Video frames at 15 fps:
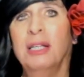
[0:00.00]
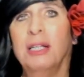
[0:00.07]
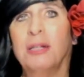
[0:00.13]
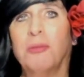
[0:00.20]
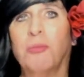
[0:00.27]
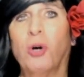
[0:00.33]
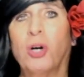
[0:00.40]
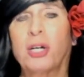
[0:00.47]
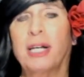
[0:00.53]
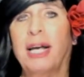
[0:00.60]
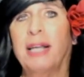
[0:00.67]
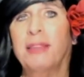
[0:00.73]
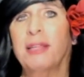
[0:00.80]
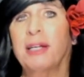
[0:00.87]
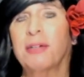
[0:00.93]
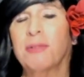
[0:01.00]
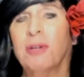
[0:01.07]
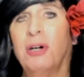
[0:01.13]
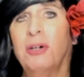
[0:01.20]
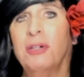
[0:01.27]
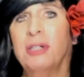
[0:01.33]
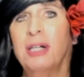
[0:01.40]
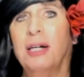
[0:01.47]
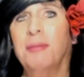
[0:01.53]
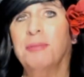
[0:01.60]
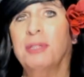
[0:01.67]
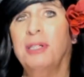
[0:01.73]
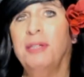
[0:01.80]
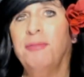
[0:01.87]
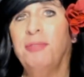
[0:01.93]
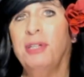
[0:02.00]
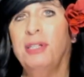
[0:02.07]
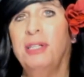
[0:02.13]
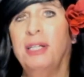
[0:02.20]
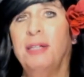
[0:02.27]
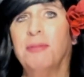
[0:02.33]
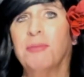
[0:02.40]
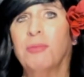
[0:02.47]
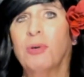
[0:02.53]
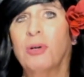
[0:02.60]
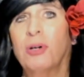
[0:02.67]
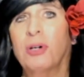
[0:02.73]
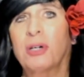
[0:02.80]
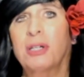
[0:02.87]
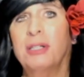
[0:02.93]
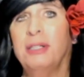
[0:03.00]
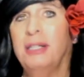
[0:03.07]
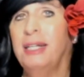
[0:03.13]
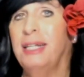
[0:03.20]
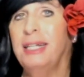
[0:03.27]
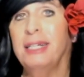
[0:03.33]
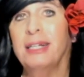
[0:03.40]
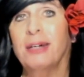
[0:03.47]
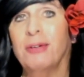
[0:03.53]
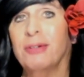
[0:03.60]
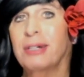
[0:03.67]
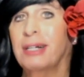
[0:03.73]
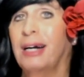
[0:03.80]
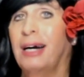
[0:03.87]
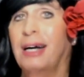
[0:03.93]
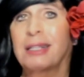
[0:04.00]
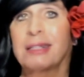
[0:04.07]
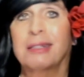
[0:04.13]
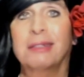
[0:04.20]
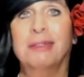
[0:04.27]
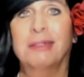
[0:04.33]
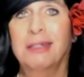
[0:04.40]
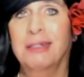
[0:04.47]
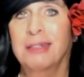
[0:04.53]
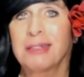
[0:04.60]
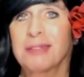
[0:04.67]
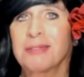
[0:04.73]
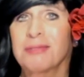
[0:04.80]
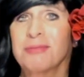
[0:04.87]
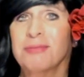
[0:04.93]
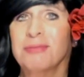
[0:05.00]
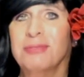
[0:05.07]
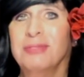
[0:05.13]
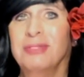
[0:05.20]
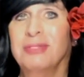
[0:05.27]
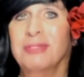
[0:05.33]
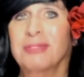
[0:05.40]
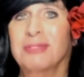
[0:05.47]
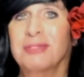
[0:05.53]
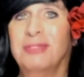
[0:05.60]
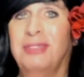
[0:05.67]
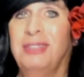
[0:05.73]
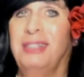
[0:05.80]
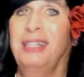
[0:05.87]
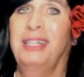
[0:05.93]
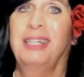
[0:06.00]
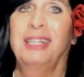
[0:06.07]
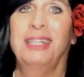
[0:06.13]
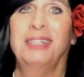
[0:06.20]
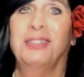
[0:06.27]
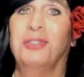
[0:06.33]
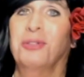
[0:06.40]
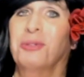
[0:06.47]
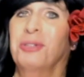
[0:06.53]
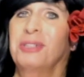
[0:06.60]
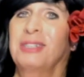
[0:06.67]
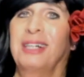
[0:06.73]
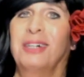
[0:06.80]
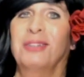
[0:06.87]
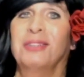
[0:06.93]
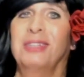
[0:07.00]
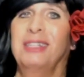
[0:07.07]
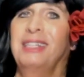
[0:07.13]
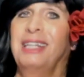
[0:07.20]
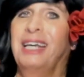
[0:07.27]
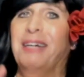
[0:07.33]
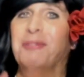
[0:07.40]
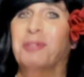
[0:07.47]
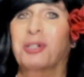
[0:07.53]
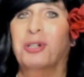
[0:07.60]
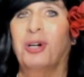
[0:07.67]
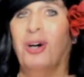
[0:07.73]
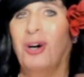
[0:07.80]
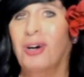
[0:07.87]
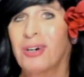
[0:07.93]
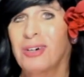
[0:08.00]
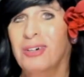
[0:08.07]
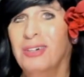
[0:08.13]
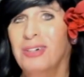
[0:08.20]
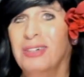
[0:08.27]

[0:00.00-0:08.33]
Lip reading: work ethic growing up that if you didn't work, you didn't go to college. You sure as hell didn't have a car.